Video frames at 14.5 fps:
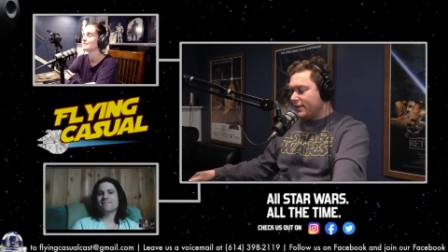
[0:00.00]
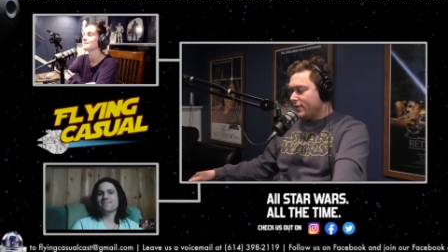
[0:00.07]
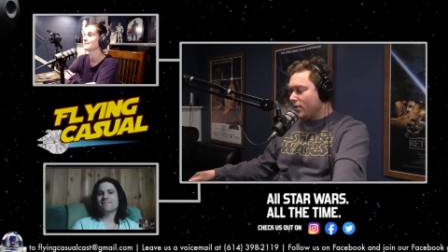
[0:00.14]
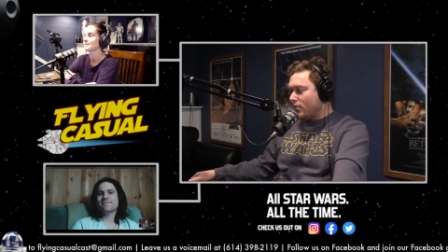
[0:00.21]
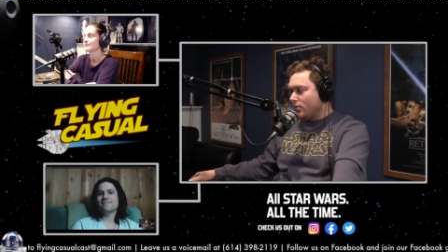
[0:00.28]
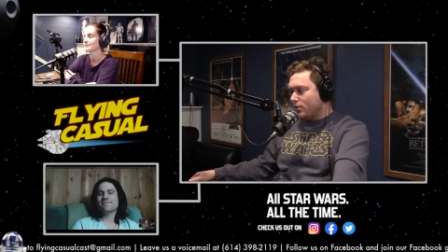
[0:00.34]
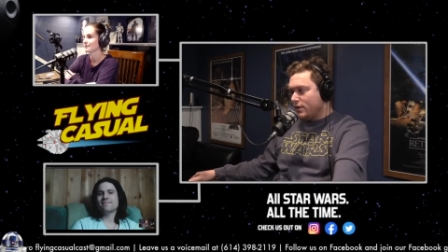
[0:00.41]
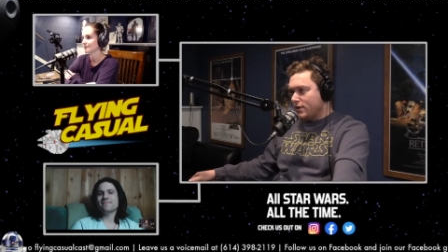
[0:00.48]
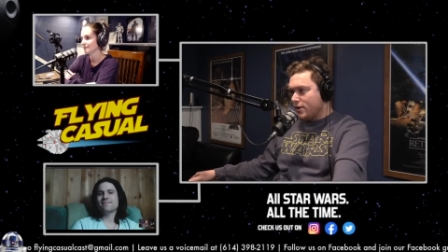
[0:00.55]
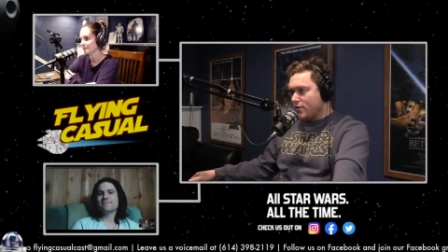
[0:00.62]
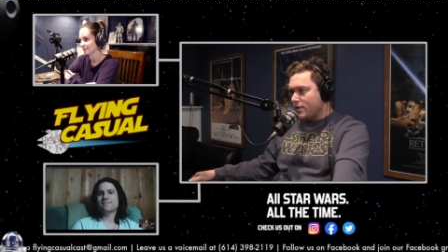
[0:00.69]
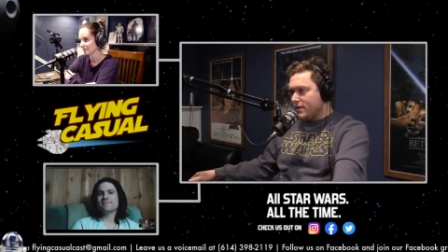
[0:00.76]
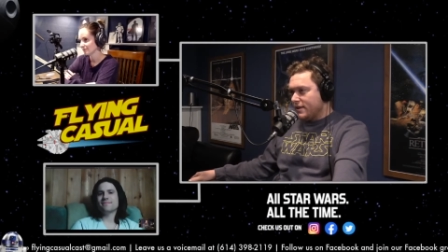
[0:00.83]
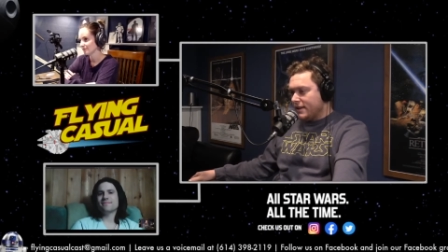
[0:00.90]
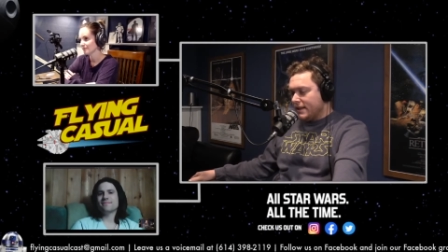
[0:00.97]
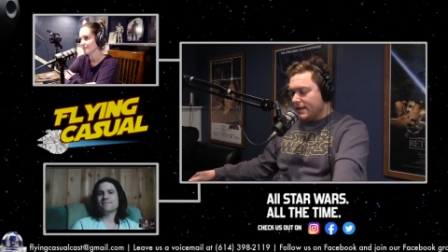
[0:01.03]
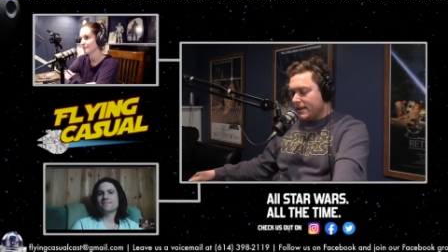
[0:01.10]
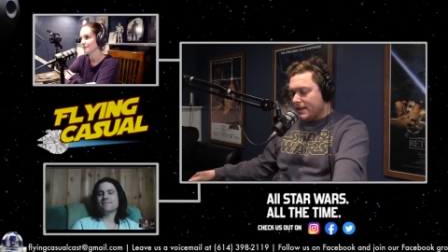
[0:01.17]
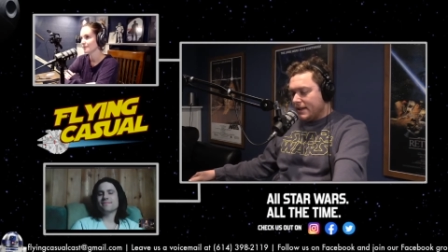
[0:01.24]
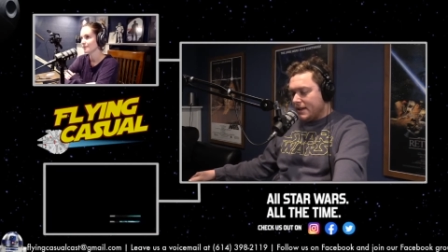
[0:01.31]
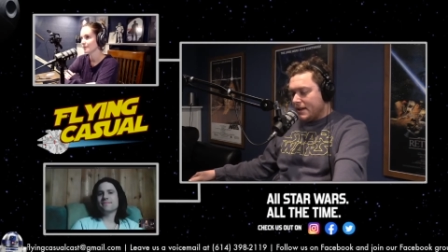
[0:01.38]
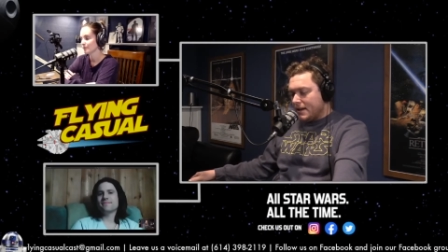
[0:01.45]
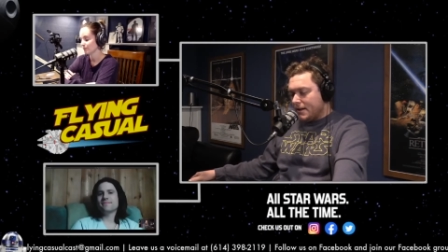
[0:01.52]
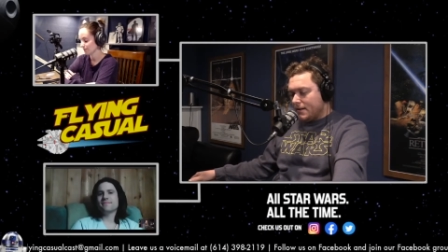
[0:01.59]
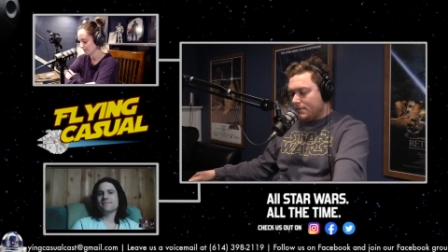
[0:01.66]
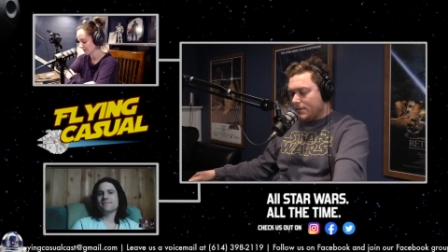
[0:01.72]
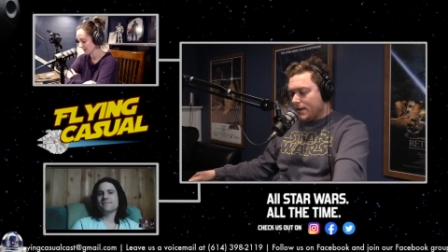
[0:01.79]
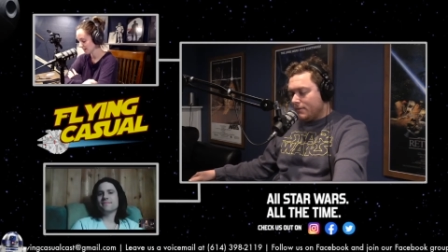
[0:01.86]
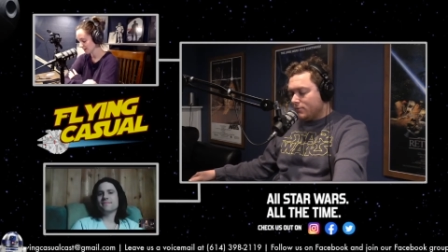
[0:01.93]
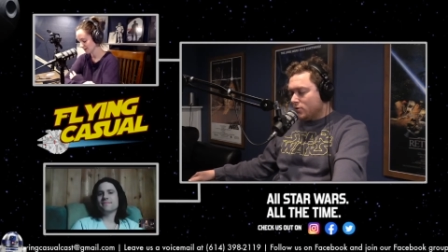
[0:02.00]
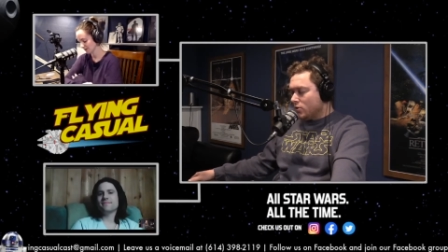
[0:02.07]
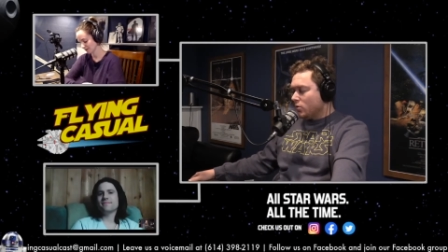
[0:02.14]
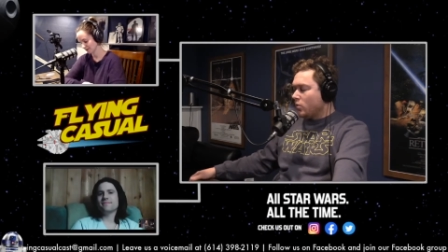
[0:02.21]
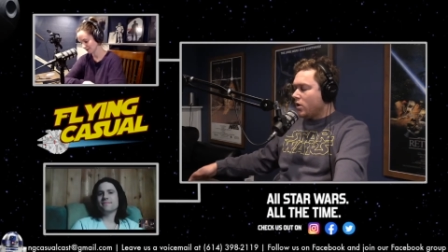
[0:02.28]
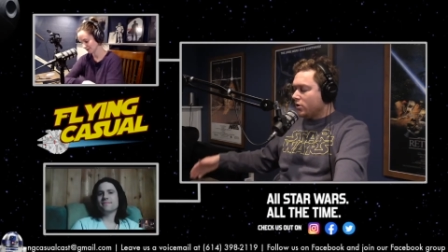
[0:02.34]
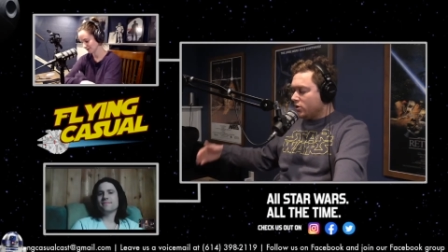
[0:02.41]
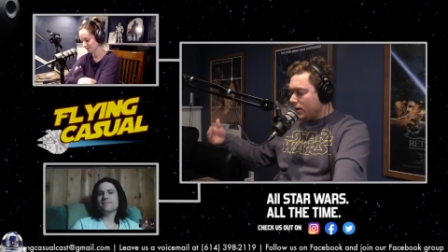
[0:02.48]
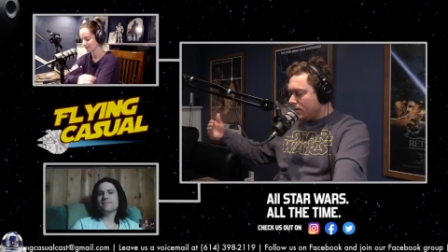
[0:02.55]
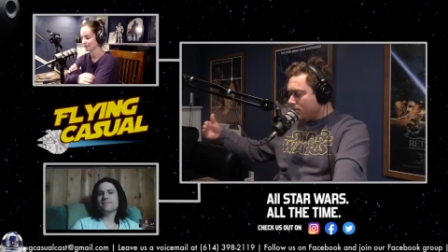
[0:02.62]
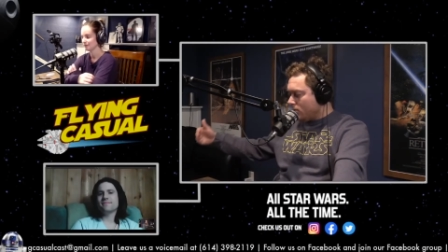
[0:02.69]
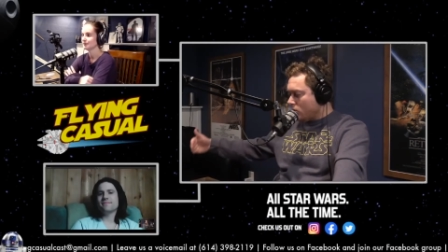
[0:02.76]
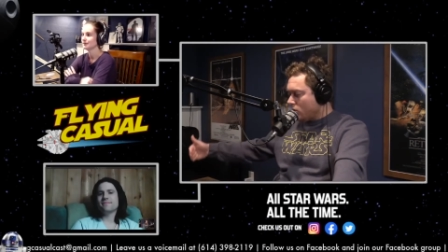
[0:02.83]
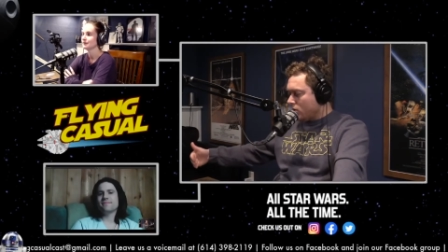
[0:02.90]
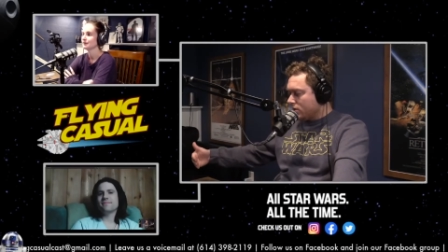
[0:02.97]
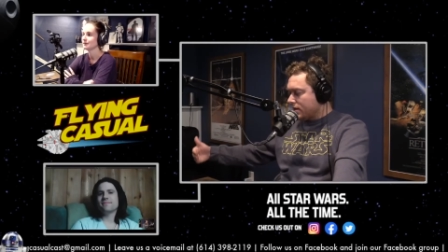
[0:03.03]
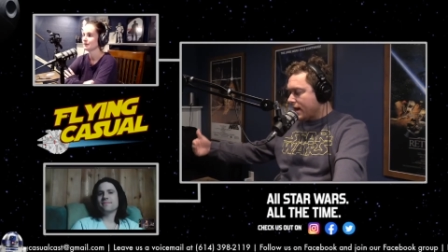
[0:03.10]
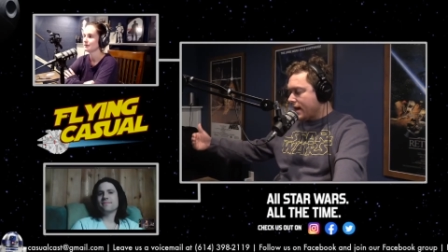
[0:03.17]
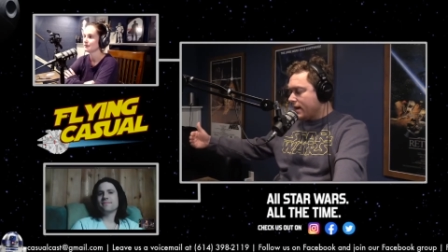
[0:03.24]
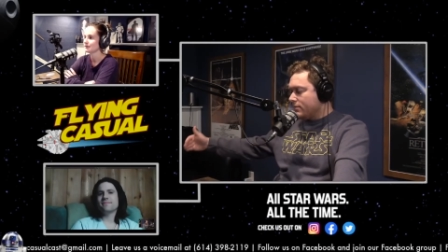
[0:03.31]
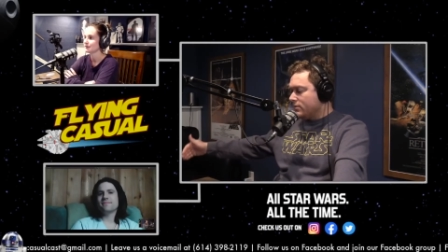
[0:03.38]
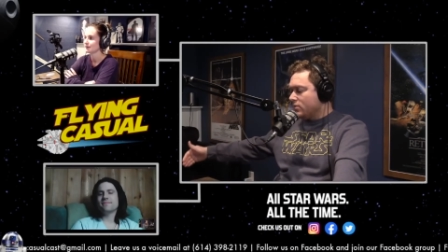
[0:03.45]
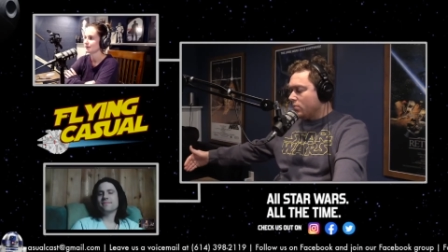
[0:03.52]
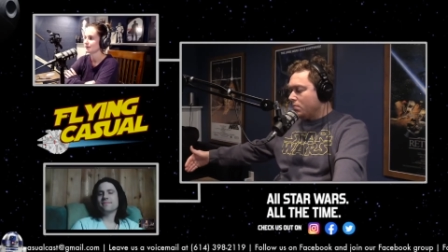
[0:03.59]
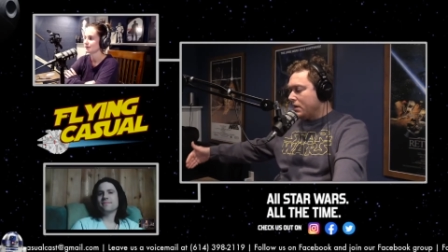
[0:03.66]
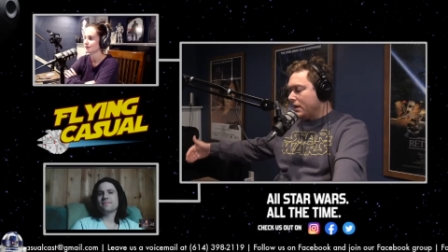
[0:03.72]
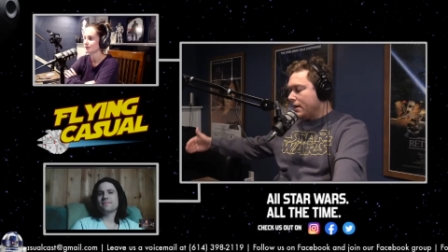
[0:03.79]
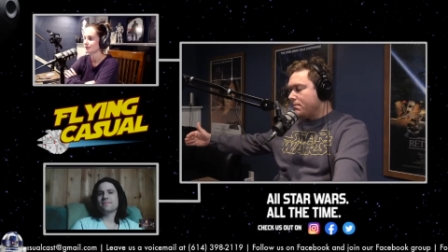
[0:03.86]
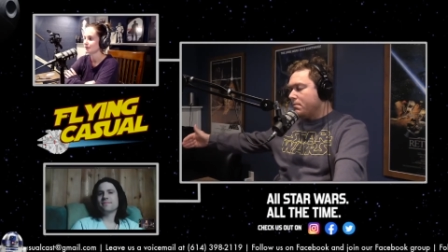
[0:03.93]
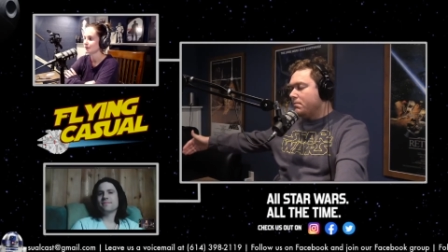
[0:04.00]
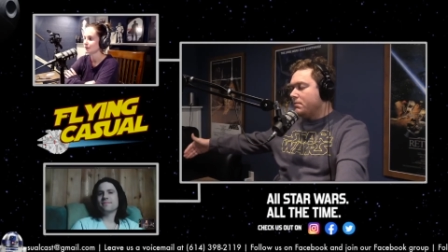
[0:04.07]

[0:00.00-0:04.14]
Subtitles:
totally know it, and I'm sure watching it more times will pick up